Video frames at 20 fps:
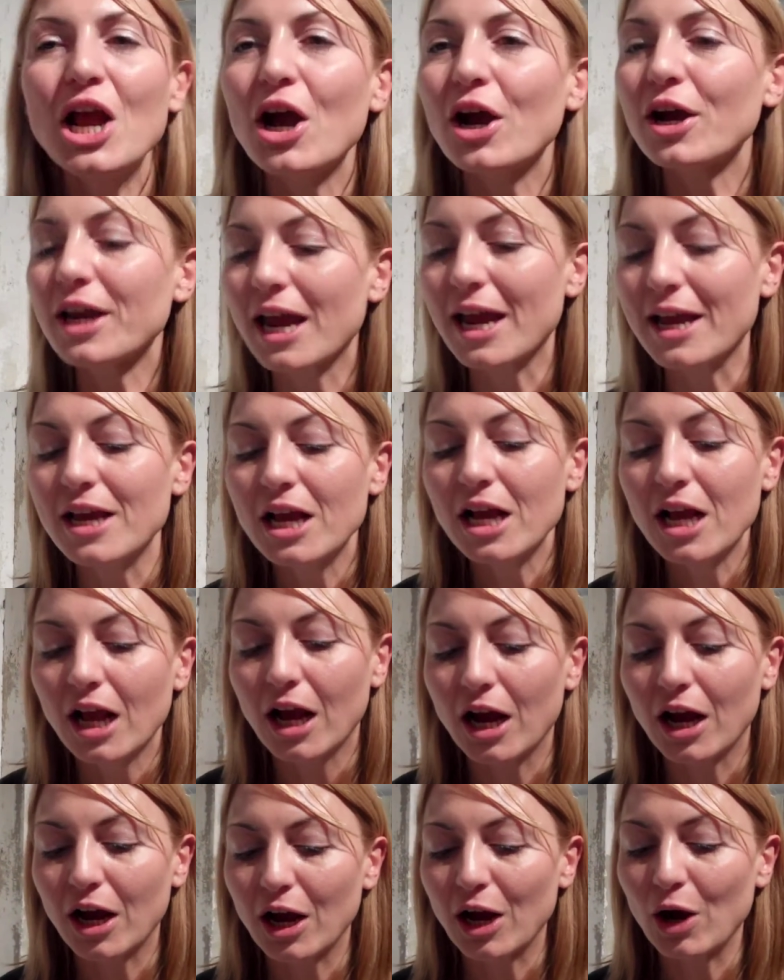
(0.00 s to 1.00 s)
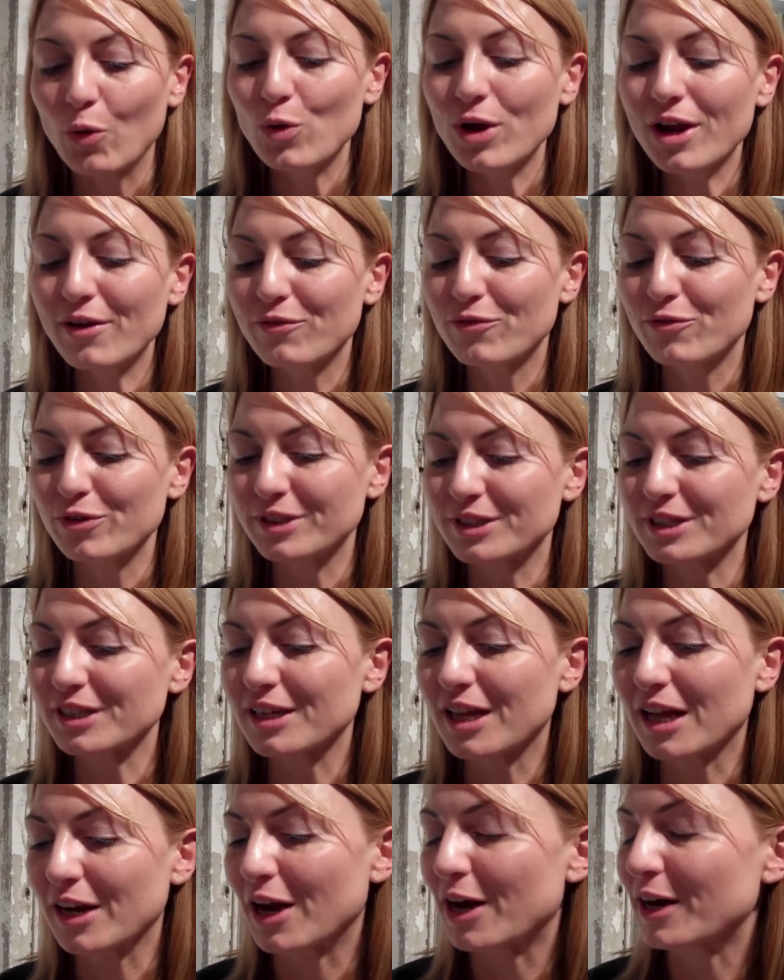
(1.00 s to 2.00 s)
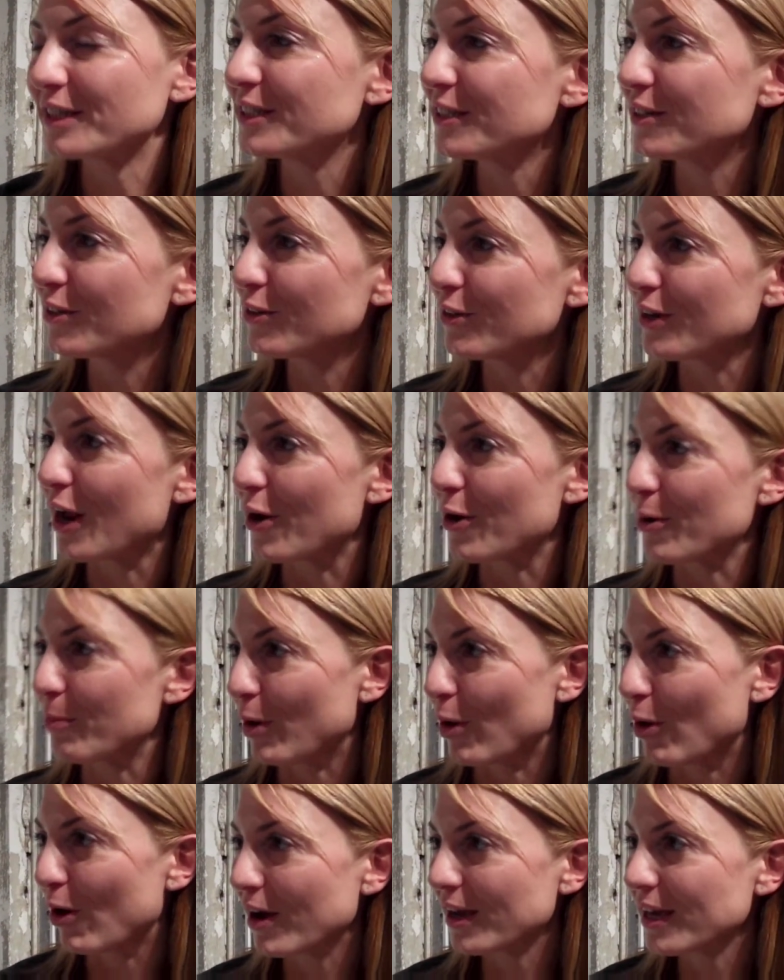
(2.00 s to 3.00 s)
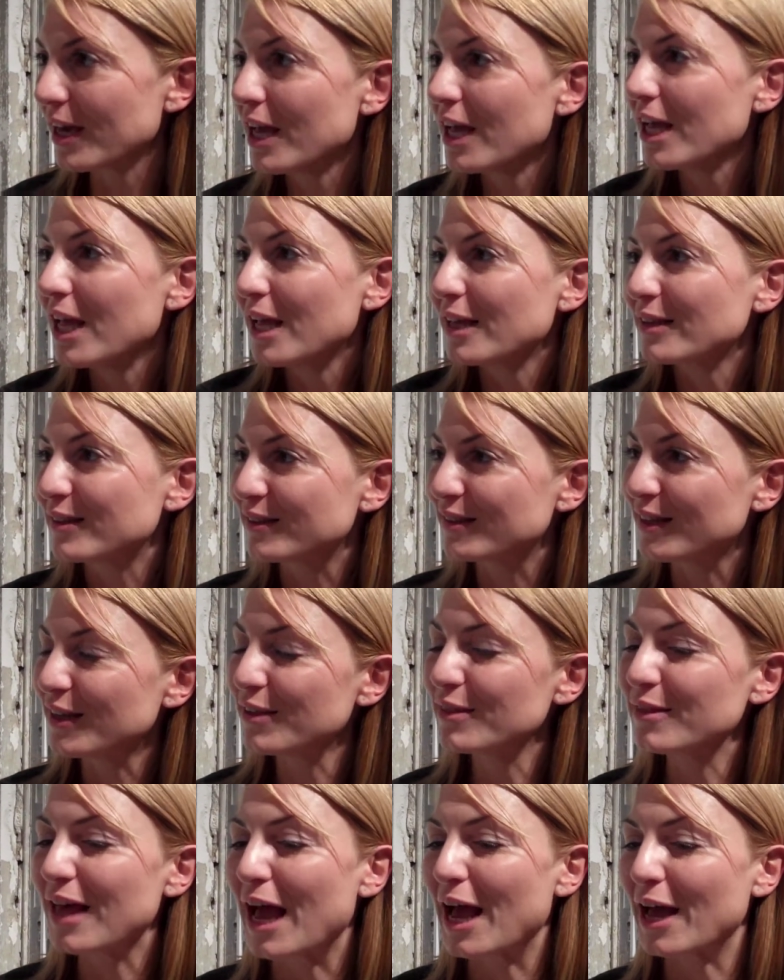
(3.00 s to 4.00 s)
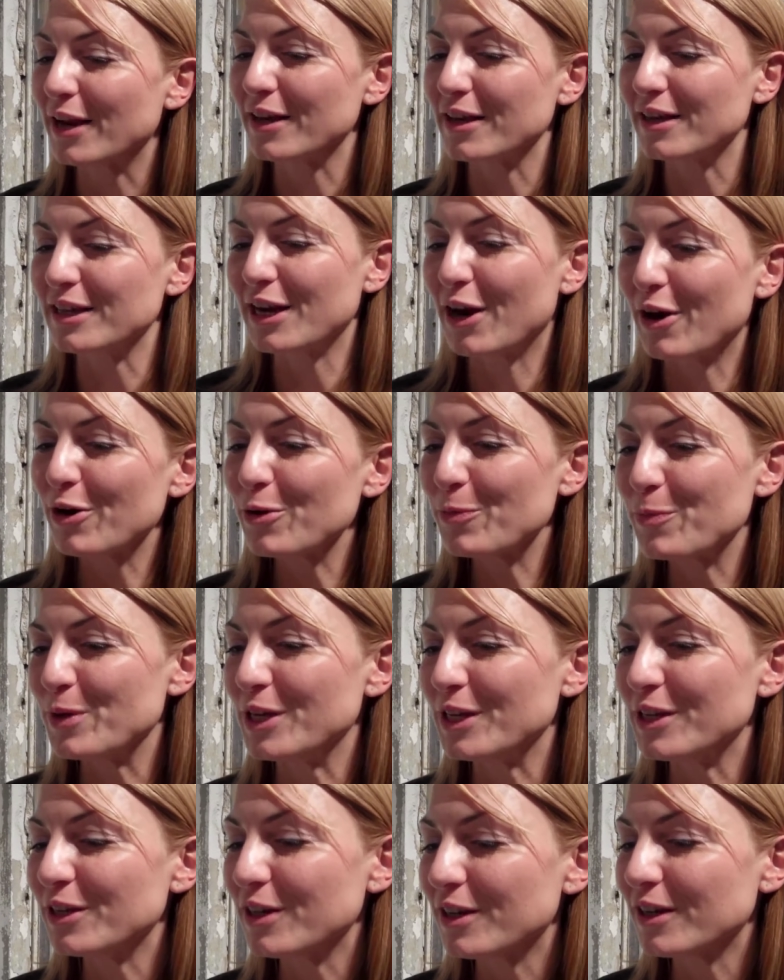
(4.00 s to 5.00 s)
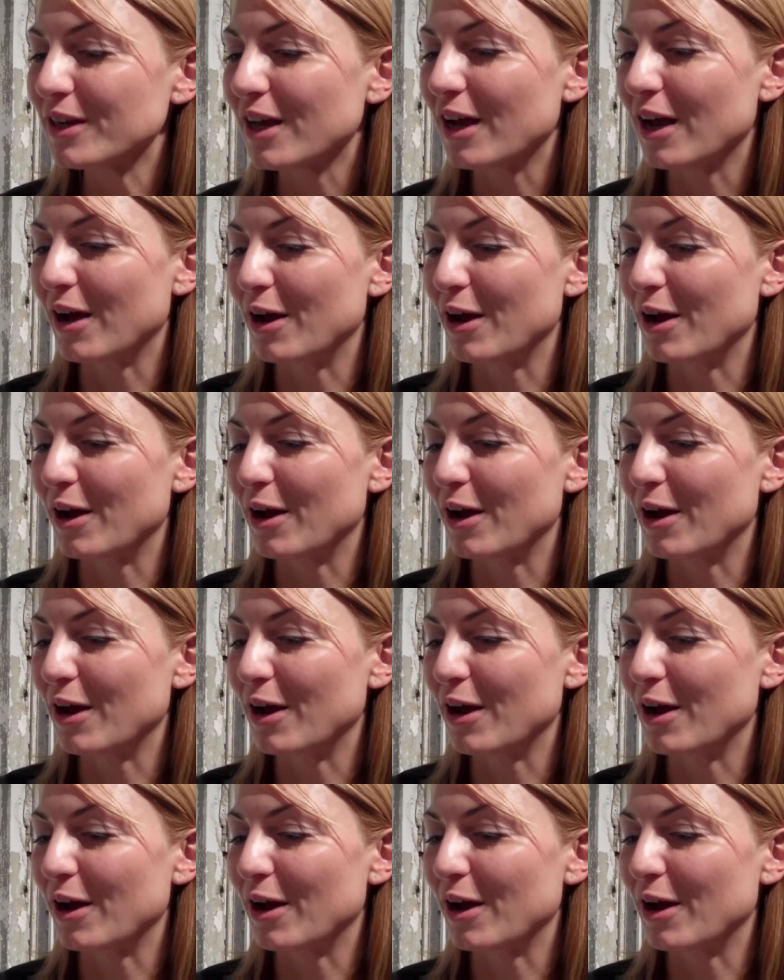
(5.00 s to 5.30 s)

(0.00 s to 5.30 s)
Okay, we have written an article on our blog saying that, in our opinion,